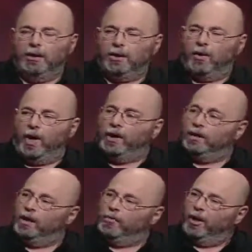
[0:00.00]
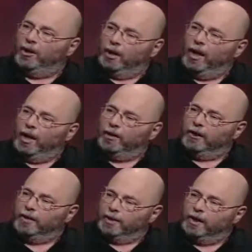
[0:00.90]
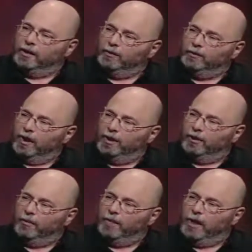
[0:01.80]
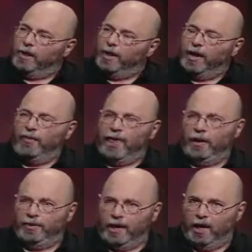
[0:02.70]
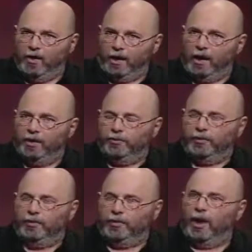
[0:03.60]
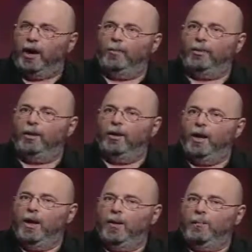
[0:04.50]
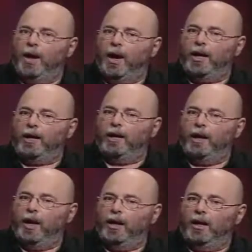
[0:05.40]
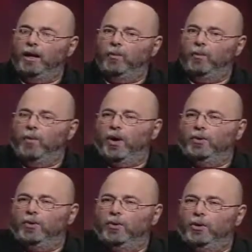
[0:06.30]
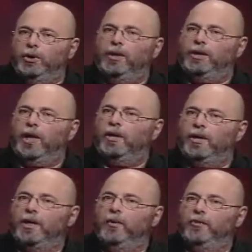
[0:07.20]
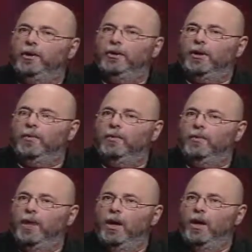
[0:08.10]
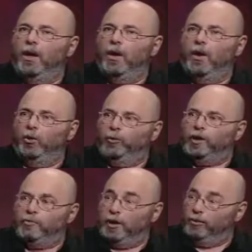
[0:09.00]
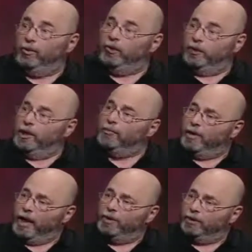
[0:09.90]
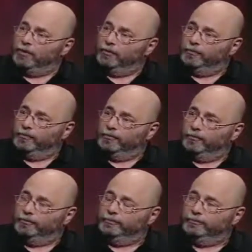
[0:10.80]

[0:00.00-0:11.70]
So I ended up online on the standing room line at the Met, and that was how I got introduced to opera by what you could say are the equivalent of homeless people with a great passion. Mm -hmm.